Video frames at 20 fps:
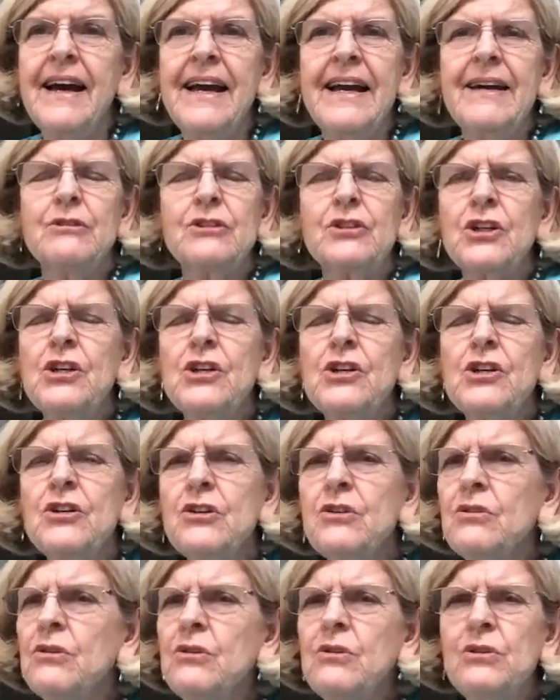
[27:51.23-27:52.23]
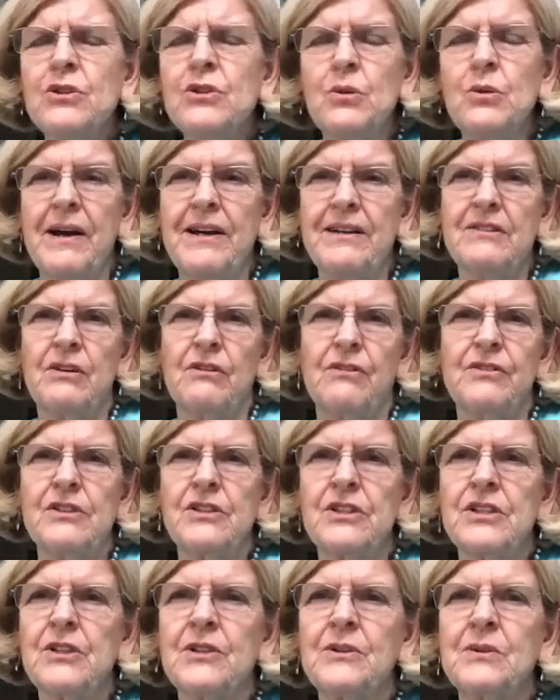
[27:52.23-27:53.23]
it was a huge weight off his
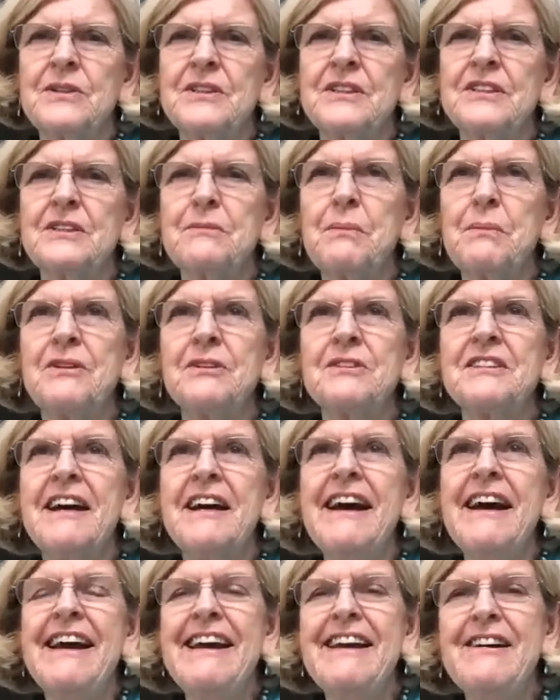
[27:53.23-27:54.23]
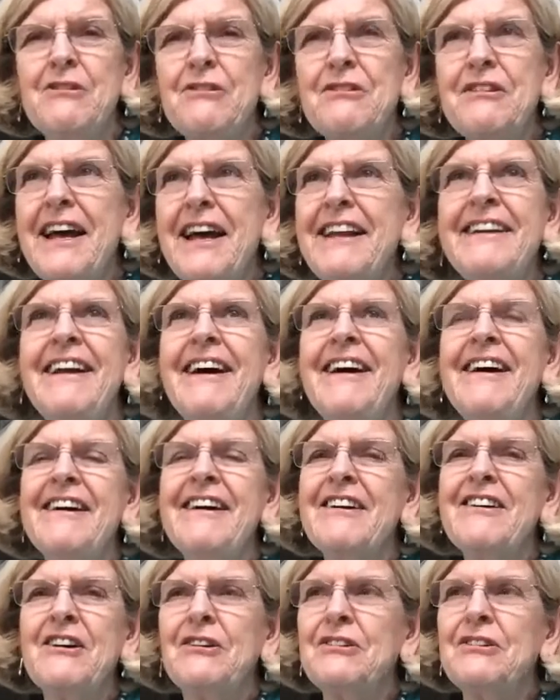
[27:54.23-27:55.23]
shoulders, because he could then
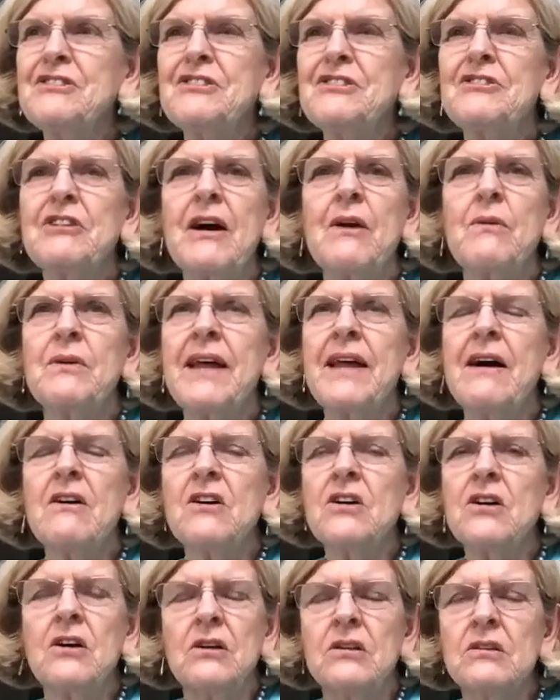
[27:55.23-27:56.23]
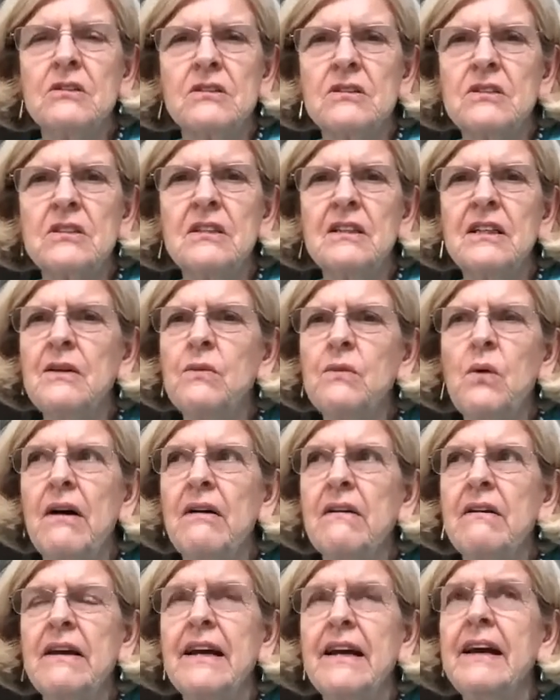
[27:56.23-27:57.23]
concentrate without constantly
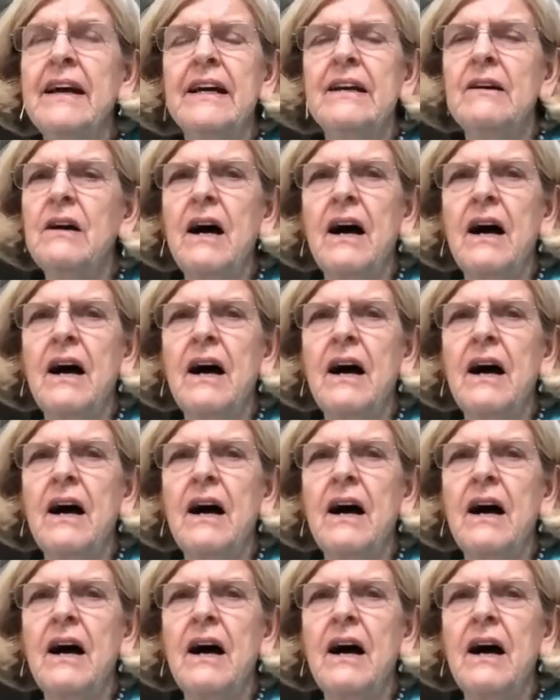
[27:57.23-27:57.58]
worrying,